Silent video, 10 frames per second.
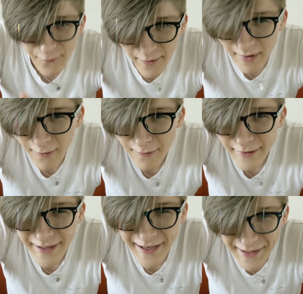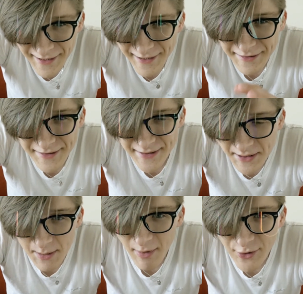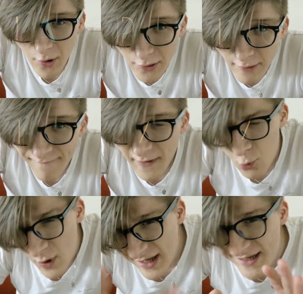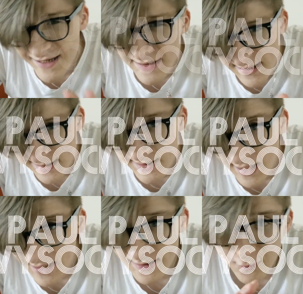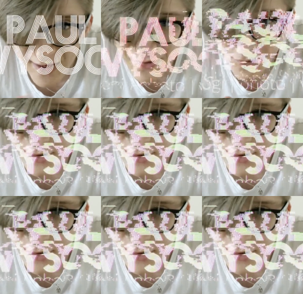well, in cinematography we can discuss whether or